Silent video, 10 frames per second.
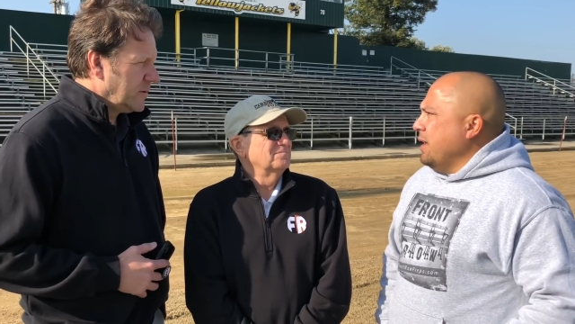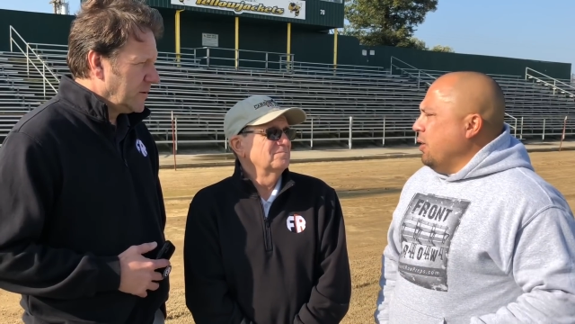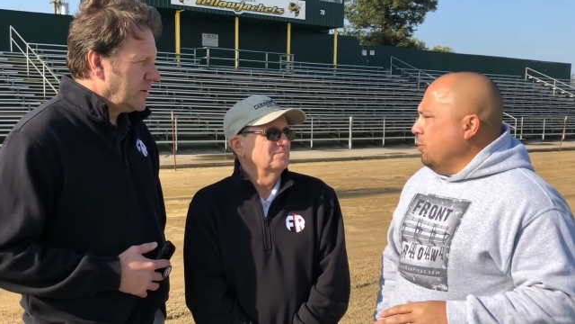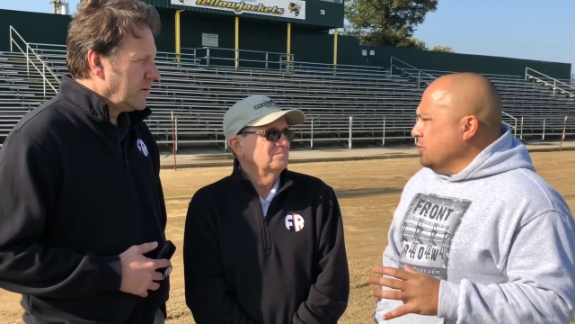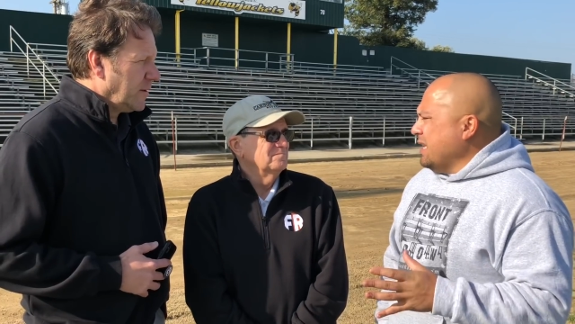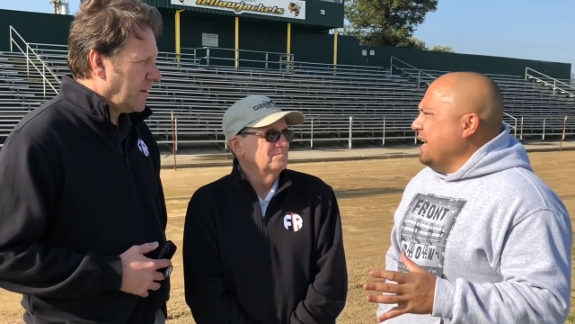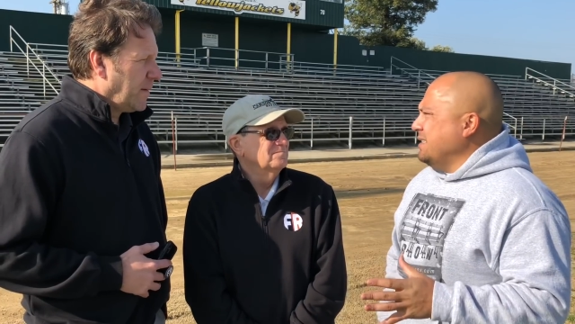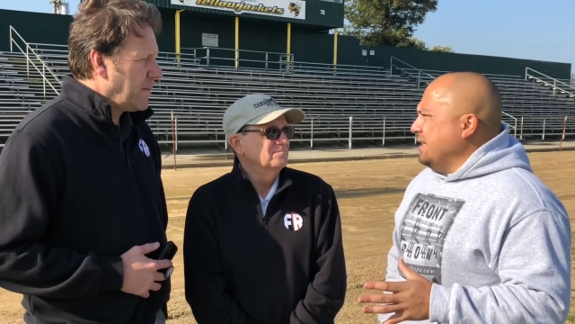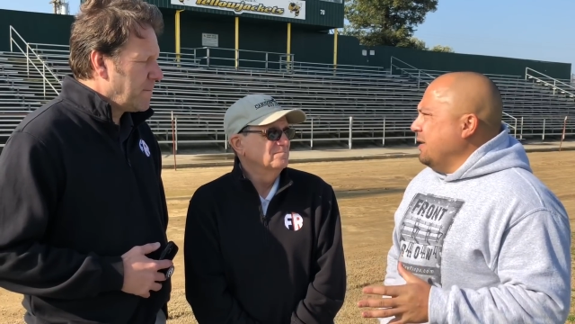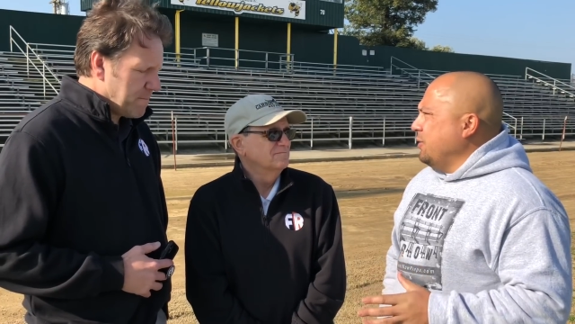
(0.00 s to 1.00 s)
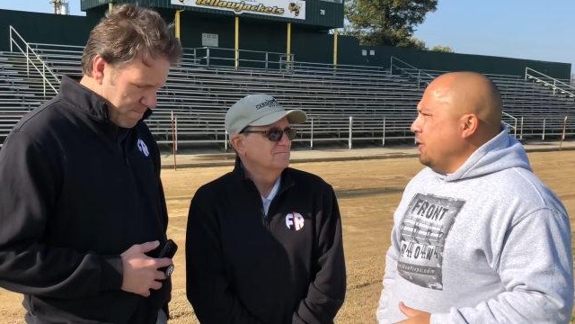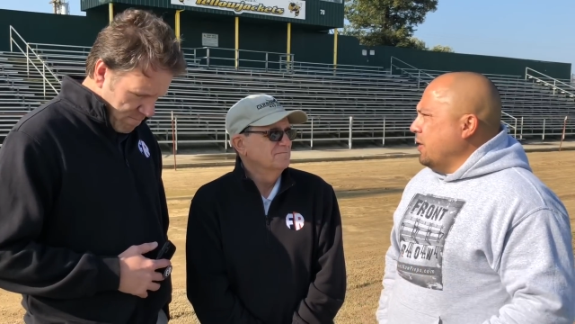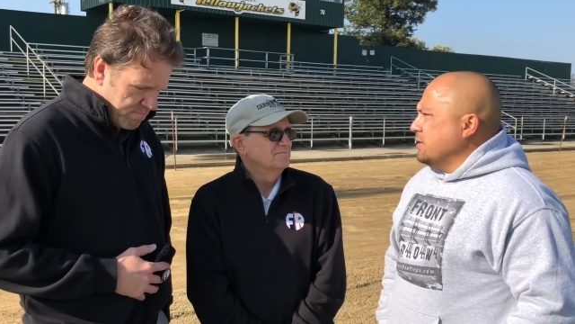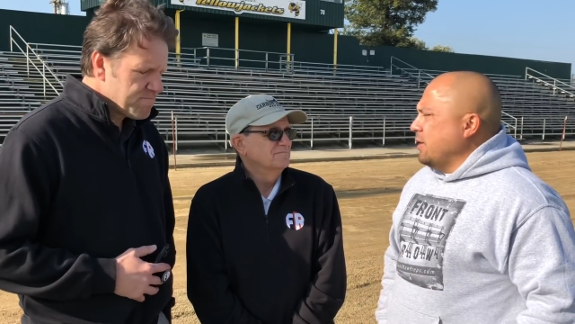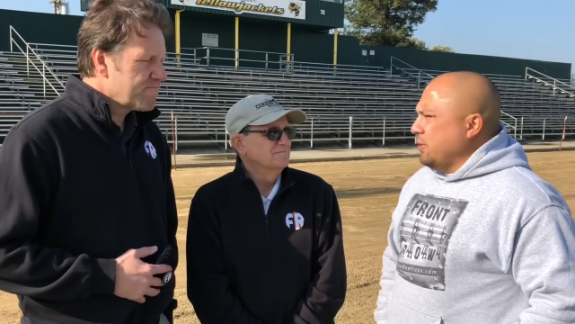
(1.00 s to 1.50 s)
Speaker 1: Almost 1,800
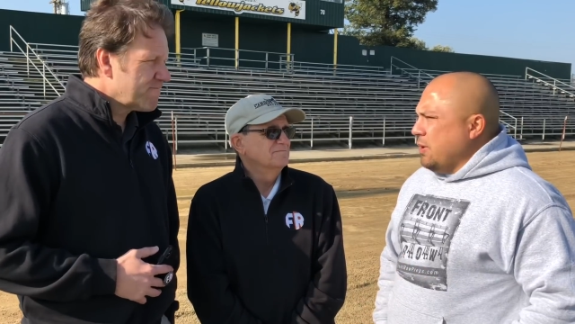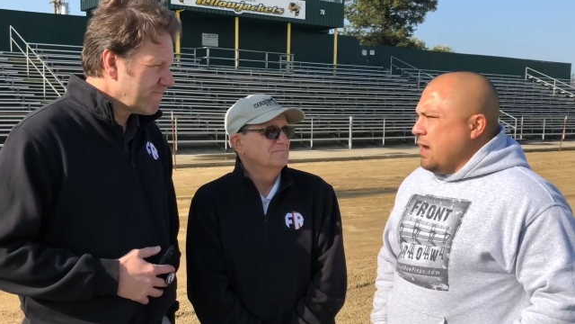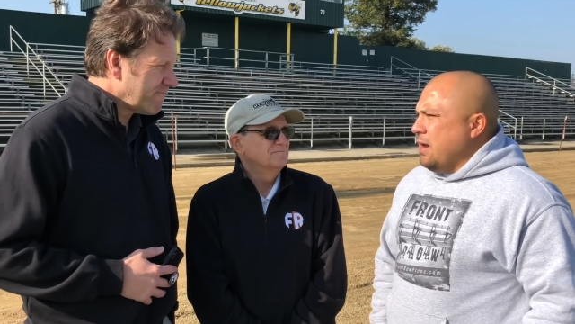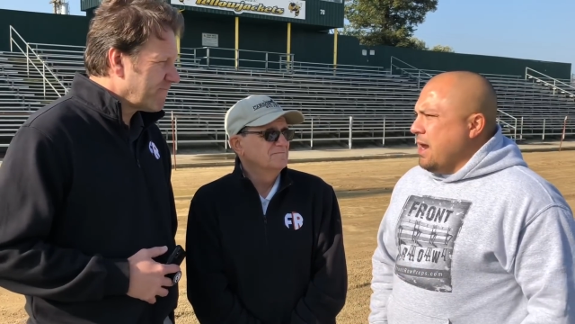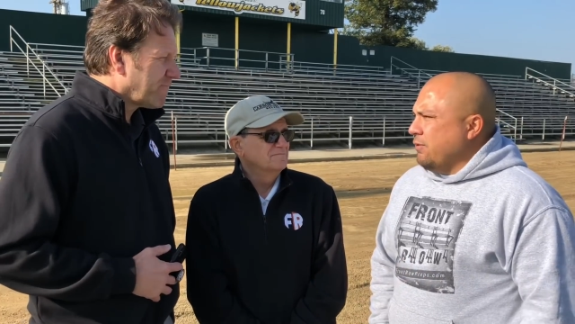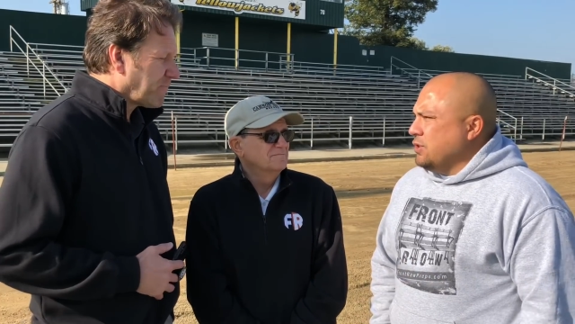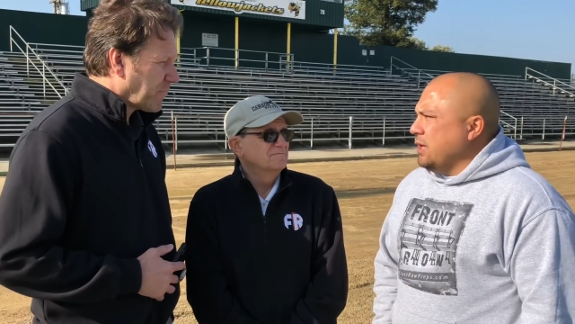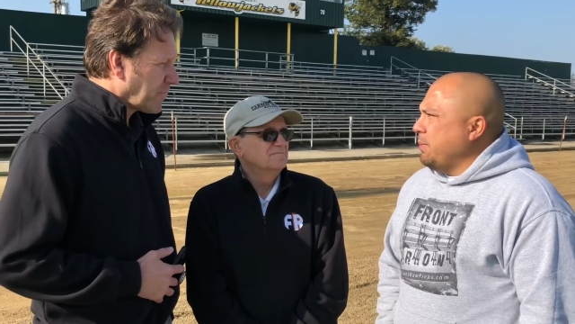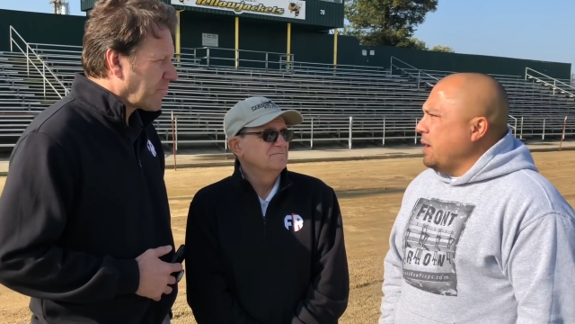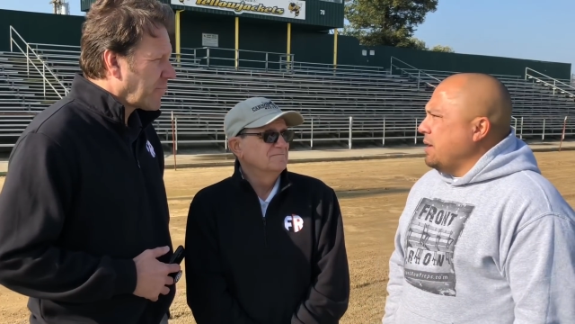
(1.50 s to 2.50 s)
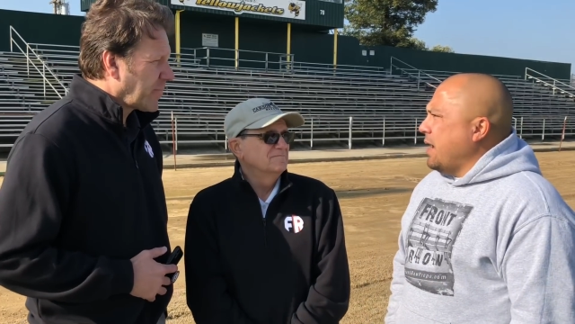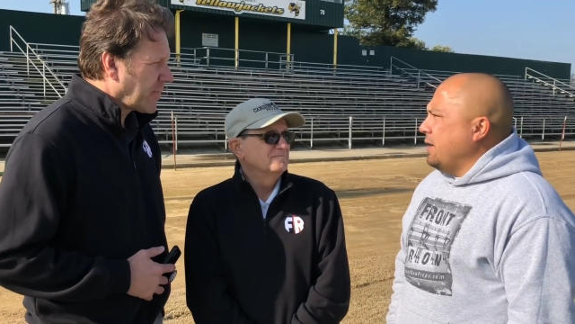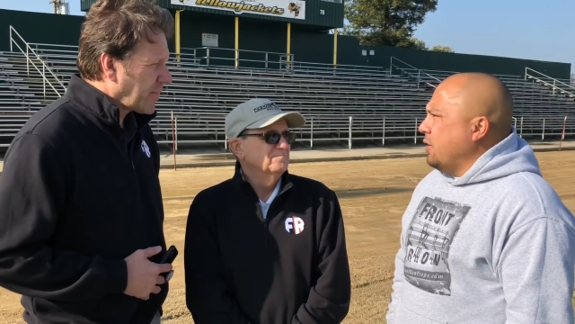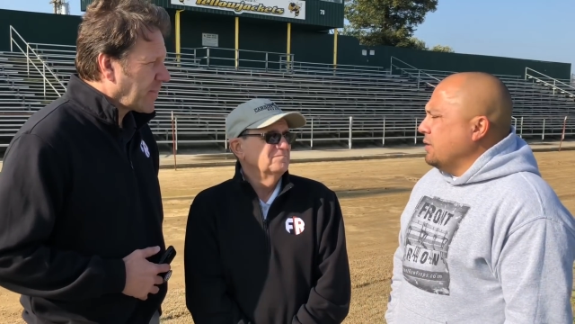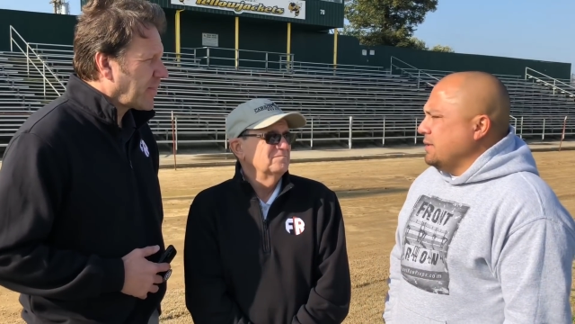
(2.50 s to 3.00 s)
yards on the ground, averaging about nine
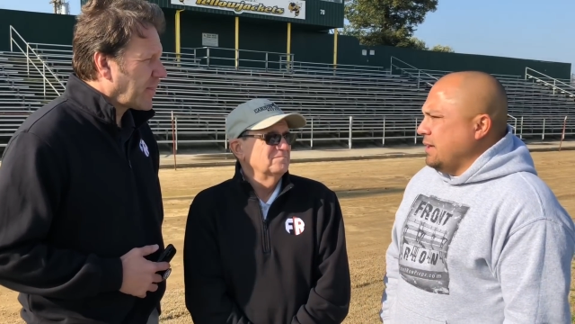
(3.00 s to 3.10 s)
yards to